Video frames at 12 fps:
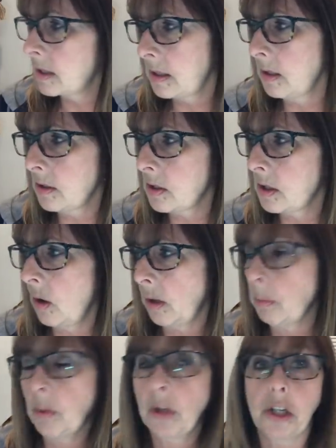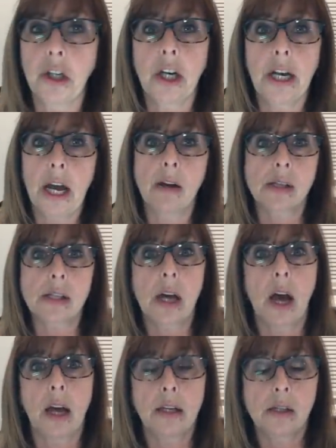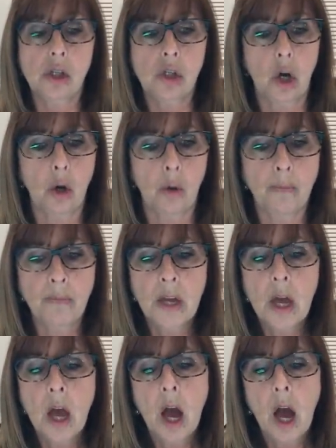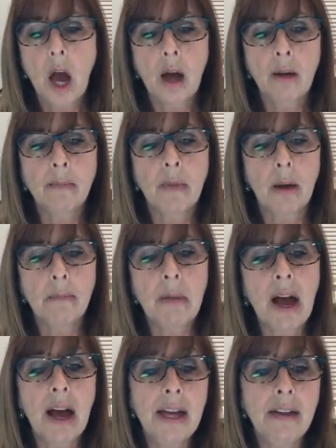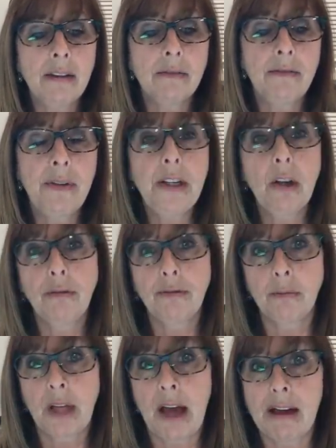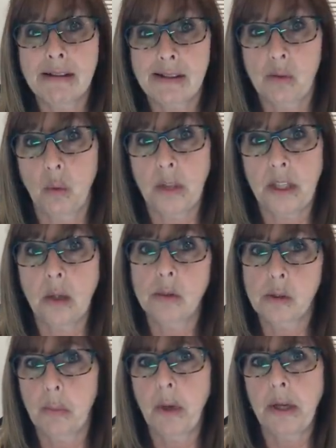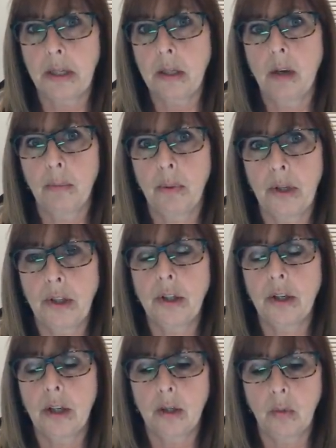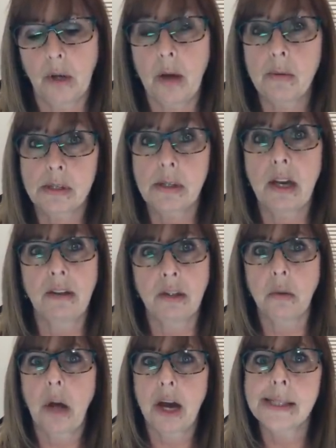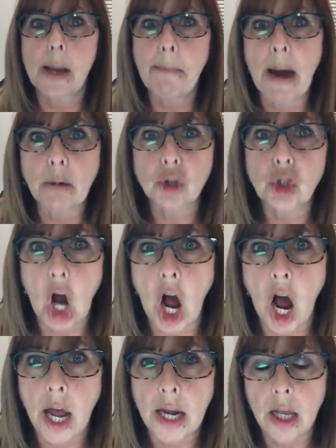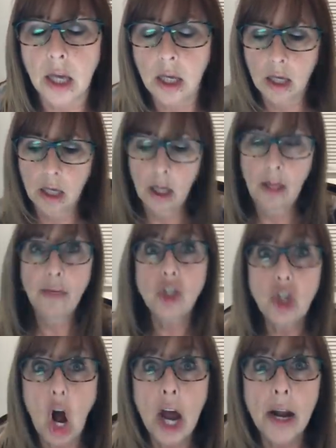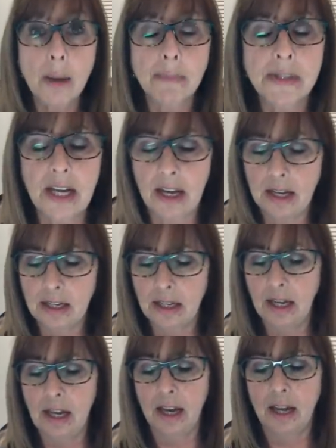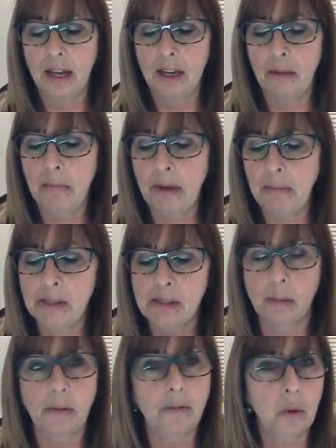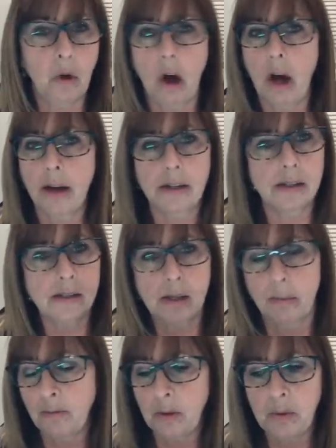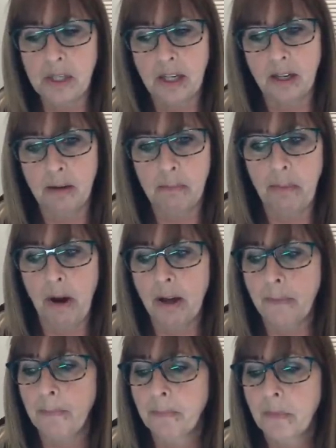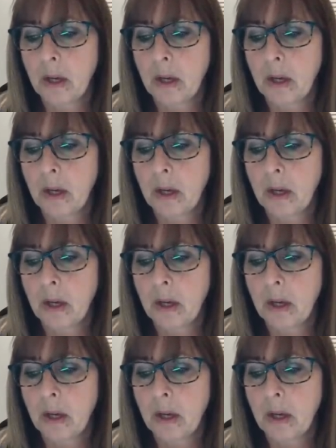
It's still snowing pretty good outside. So um, my video from last week was breaking up pretty good when I was telling you guys about John, the John update. And maybe some of you caught it and some of you didn't, but